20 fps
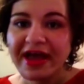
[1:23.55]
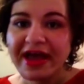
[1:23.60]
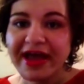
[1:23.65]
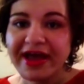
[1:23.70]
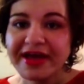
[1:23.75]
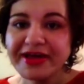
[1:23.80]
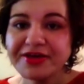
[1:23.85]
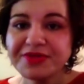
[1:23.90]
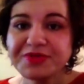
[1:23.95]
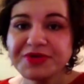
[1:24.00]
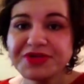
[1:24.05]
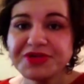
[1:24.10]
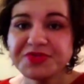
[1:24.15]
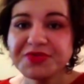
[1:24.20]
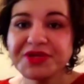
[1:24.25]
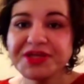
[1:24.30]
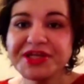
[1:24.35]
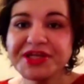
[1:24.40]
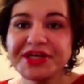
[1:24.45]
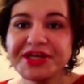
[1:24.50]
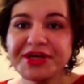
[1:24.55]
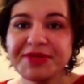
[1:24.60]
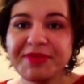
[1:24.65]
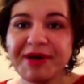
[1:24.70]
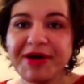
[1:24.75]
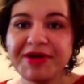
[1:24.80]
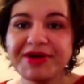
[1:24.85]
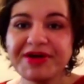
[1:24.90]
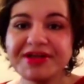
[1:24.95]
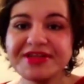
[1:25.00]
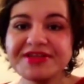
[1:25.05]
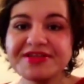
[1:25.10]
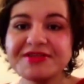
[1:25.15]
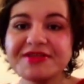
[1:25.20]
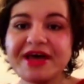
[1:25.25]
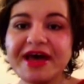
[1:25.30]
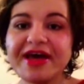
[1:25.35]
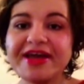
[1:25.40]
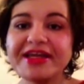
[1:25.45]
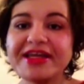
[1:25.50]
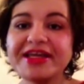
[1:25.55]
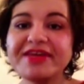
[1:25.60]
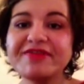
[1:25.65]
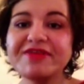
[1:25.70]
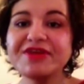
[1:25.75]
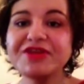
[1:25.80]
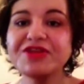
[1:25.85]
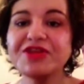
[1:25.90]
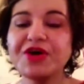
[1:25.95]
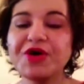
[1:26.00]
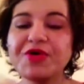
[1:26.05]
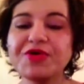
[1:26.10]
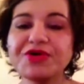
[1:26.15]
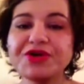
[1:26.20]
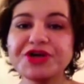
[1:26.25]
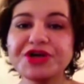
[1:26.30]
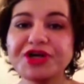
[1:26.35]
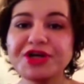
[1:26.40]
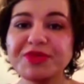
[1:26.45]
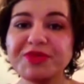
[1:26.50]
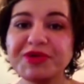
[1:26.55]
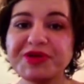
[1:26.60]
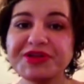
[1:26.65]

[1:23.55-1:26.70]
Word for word: and what's really good about it is that even though you're going to